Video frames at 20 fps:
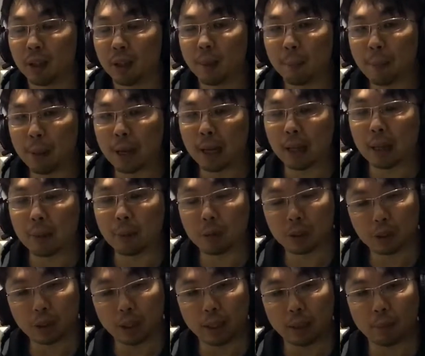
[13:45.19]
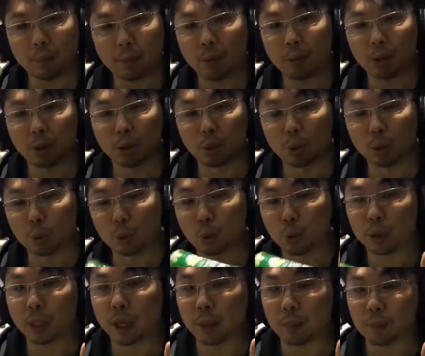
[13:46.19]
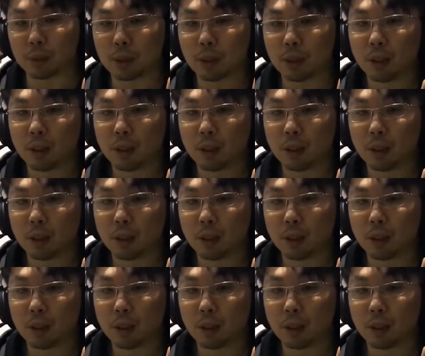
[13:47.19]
but I'm going to do 2 times.